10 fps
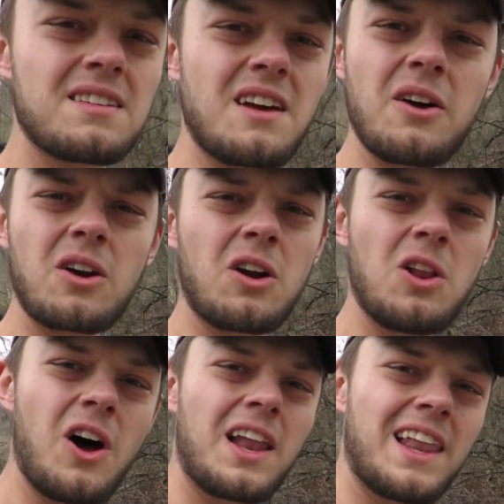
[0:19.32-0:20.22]
it sounded a
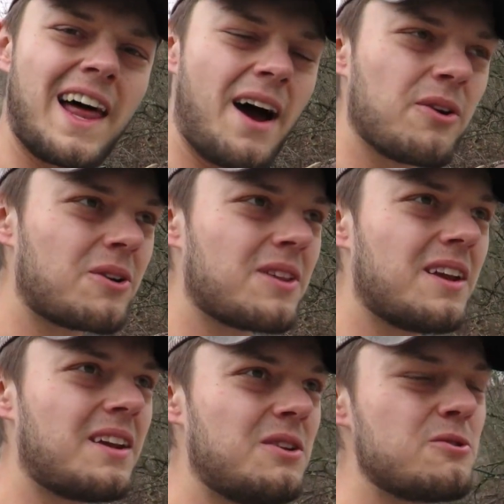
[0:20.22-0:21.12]
lot louder
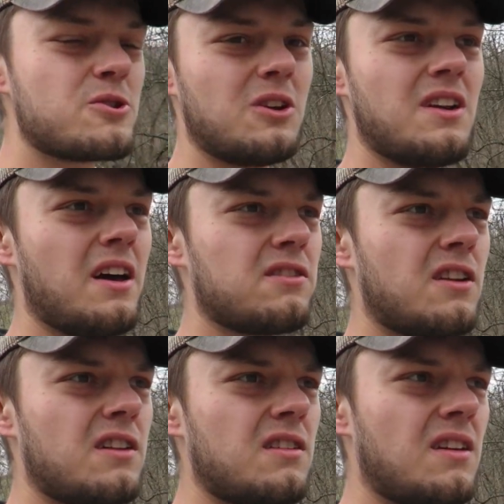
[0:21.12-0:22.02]
than it usually does,
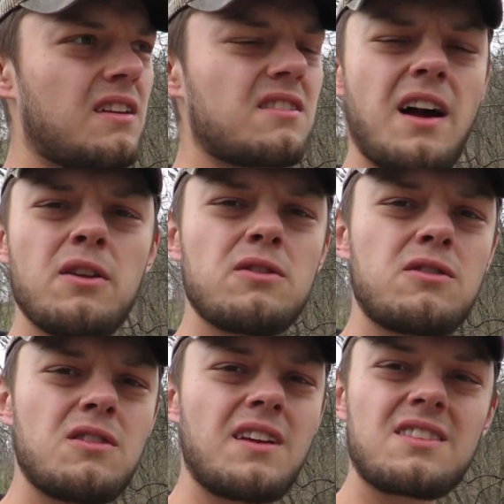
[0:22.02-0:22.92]
and
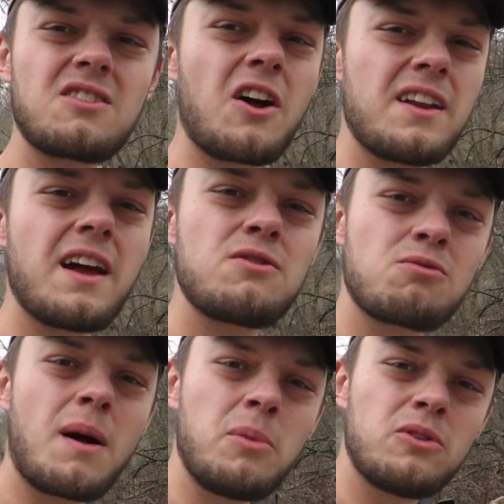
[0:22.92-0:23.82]
it's got a
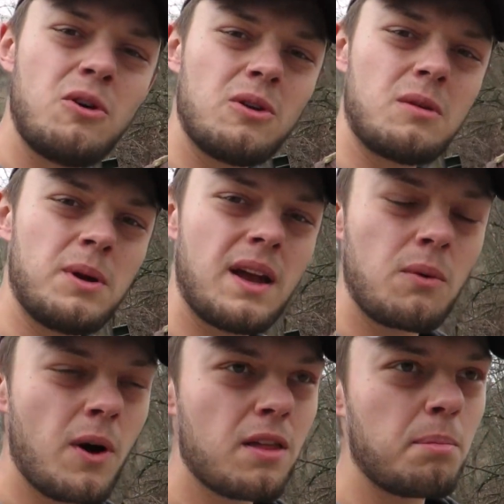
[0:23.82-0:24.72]
nice rumble to it to
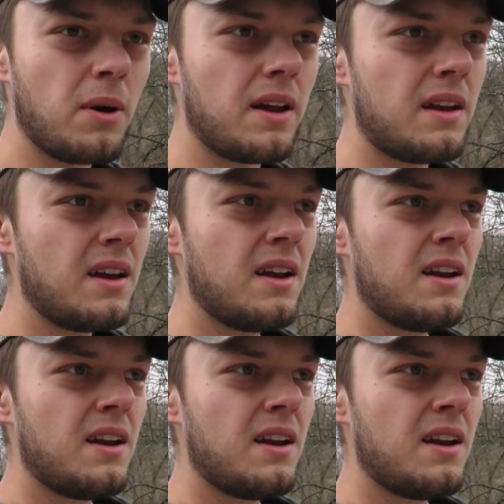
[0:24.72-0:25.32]
begin with, but